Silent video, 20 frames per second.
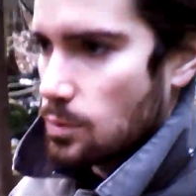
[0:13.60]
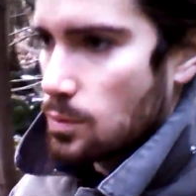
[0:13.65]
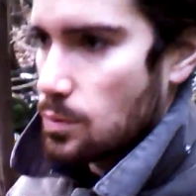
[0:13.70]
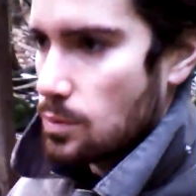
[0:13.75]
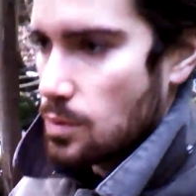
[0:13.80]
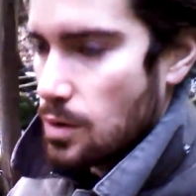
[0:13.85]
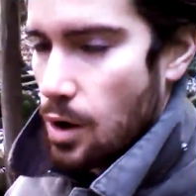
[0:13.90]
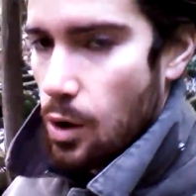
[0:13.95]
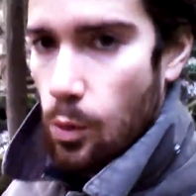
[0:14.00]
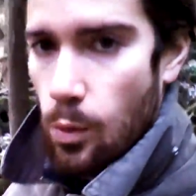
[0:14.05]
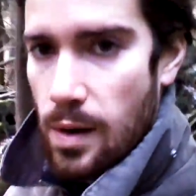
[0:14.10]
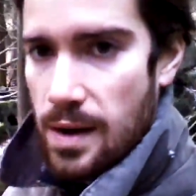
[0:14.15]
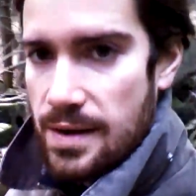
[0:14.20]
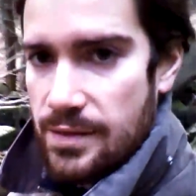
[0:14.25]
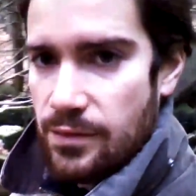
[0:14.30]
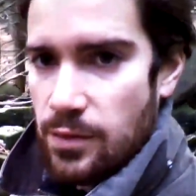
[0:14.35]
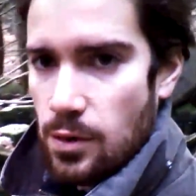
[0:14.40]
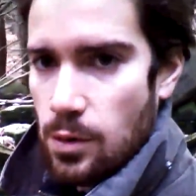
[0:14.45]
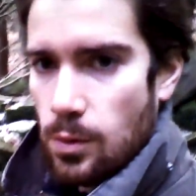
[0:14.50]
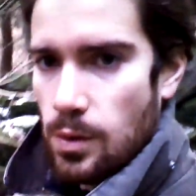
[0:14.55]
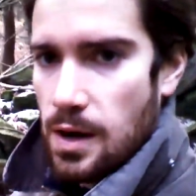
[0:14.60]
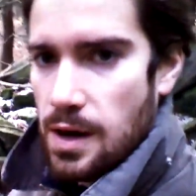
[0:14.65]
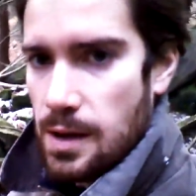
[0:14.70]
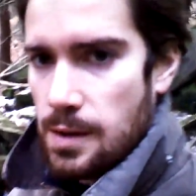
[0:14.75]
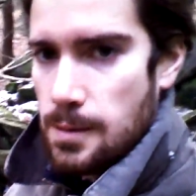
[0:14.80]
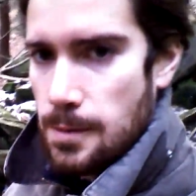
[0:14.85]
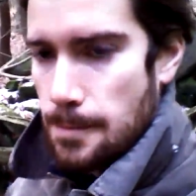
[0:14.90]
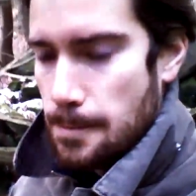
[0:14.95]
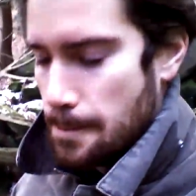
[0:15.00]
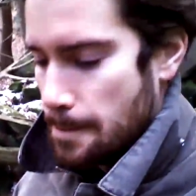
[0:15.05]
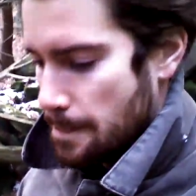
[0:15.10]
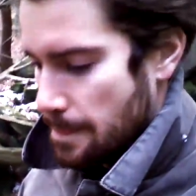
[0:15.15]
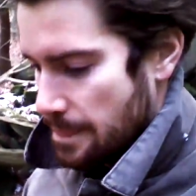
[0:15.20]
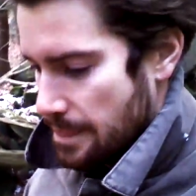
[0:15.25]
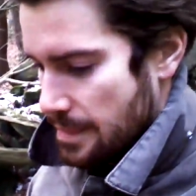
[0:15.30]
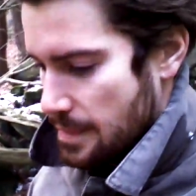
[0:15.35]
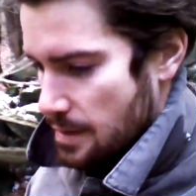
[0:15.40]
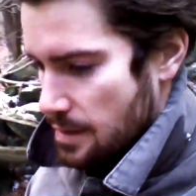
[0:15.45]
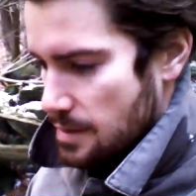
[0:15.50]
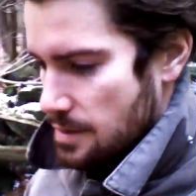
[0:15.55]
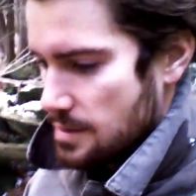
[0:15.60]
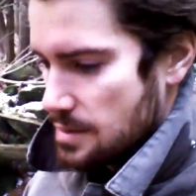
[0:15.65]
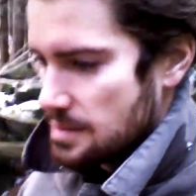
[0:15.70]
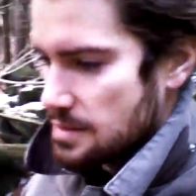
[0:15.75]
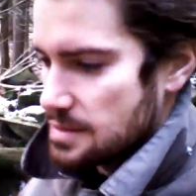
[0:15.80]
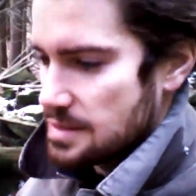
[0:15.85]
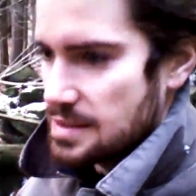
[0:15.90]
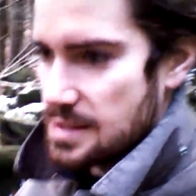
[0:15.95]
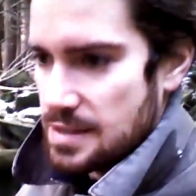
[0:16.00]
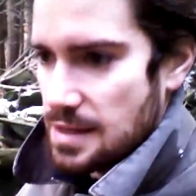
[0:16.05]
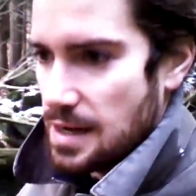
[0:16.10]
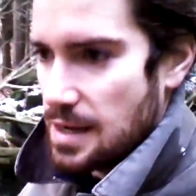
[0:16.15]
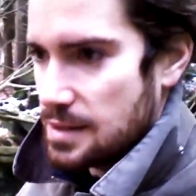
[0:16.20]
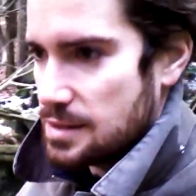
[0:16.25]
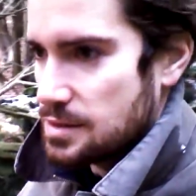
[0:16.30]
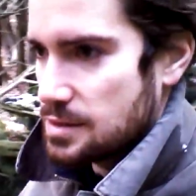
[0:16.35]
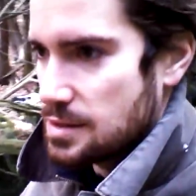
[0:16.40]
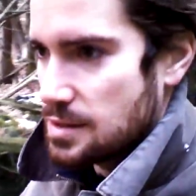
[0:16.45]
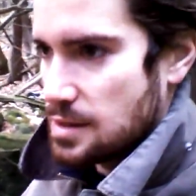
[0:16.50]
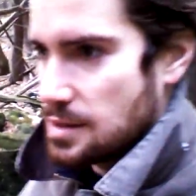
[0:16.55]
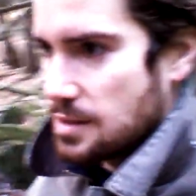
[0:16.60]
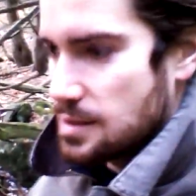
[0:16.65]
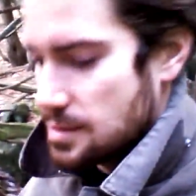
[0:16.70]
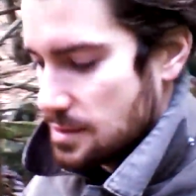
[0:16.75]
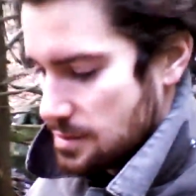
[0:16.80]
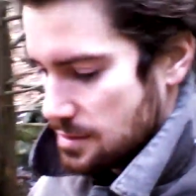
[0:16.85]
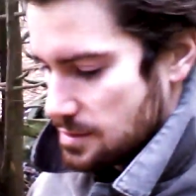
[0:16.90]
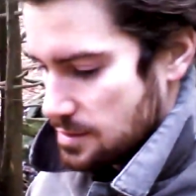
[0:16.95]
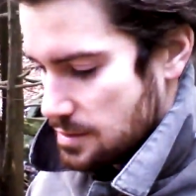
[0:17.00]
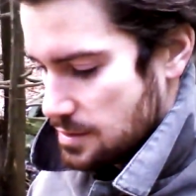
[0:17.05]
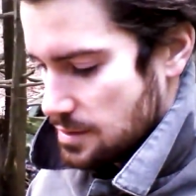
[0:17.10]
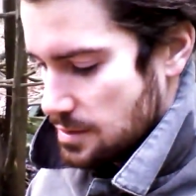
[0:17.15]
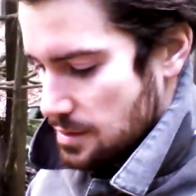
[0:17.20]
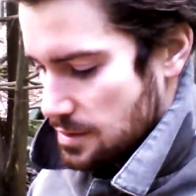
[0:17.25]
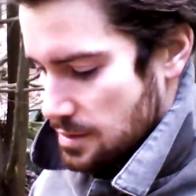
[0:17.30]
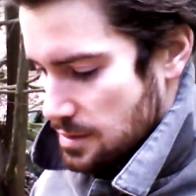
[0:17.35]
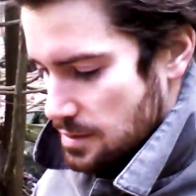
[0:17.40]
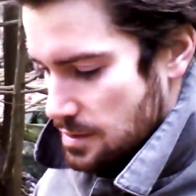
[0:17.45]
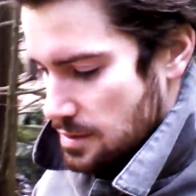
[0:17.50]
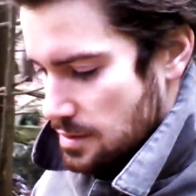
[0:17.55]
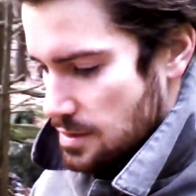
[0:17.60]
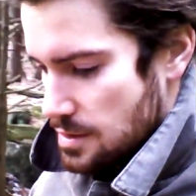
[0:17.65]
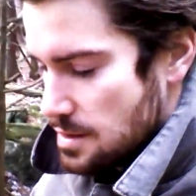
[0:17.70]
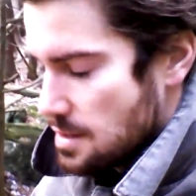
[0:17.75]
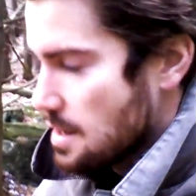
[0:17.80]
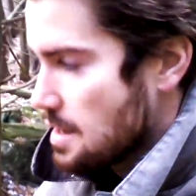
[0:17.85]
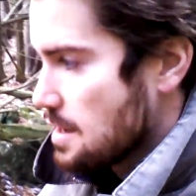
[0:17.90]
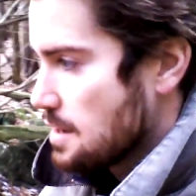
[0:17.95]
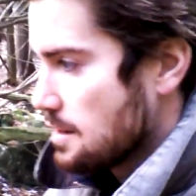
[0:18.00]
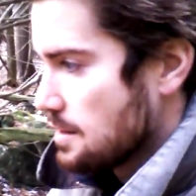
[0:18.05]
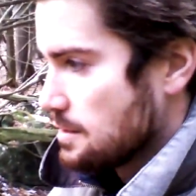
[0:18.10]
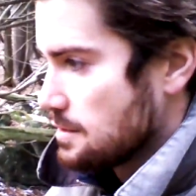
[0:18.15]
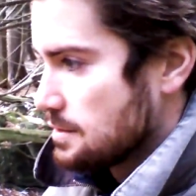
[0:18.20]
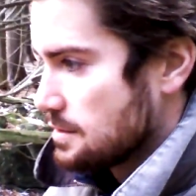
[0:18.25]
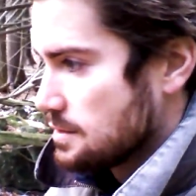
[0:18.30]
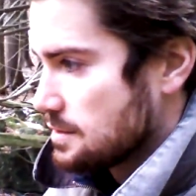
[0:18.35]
away for a while and detached, and